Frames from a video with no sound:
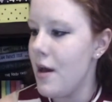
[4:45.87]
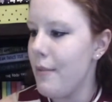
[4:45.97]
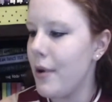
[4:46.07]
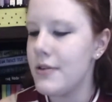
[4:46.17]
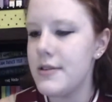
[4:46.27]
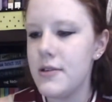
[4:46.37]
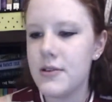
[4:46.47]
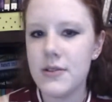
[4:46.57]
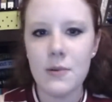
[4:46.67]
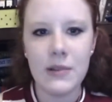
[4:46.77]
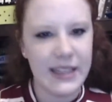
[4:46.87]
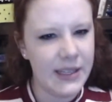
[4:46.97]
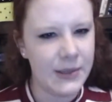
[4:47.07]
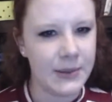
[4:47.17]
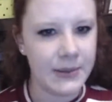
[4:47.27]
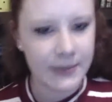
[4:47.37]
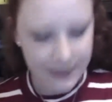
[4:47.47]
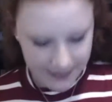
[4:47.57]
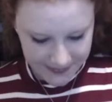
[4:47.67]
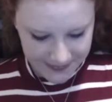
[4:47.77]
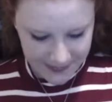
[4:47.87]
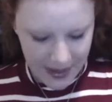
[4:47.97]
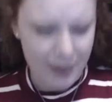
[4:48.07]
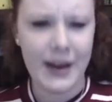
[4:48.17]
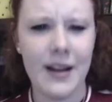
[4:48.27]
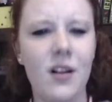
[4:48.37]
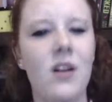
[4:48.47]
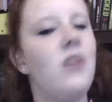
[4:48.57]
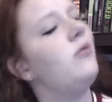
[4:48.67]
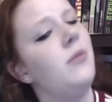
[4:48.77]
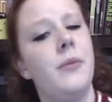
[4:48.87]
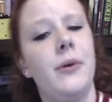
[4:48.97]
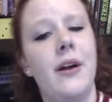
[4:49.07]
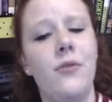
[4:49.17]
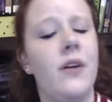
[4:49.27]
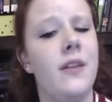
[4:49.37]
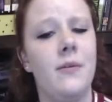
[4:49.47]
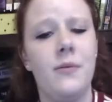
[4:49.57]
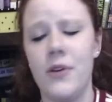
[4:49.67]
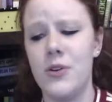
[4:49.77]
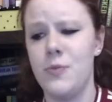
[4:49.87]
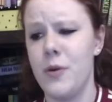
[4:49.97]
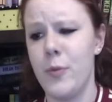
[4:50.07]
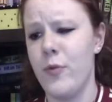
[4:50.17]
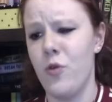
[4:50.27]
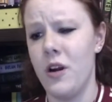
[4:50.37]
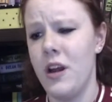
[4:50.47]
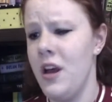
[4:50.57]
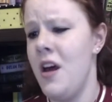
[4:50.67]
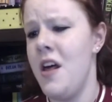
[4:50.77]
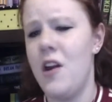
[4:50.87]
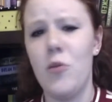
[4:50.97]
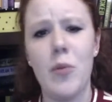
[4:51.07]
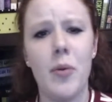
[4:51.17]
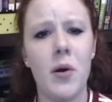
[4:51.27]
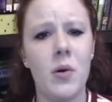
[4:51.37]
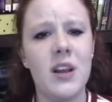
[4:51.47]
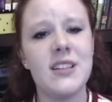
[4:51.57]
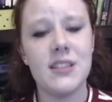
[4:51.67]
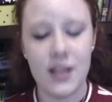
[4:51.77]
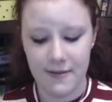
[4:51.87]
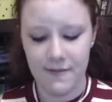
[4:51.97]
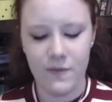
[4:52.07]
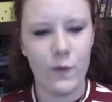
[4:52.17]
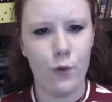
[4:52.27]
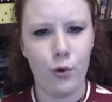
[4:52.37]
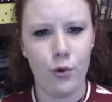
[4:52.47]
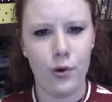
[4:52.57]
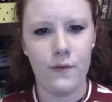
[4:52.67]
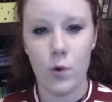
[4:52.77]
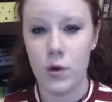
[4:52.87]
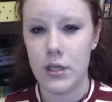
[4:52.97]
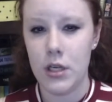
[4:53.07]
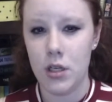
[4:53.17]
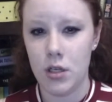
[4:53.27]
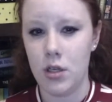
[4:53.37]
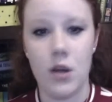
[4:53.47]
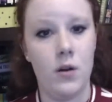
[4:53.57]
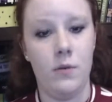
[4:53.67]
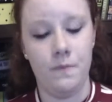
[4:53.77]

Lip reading: Percy looks so little. I mean, I don't remember. I've read the first book before. I don't remember how old he is. He's like 14? I don't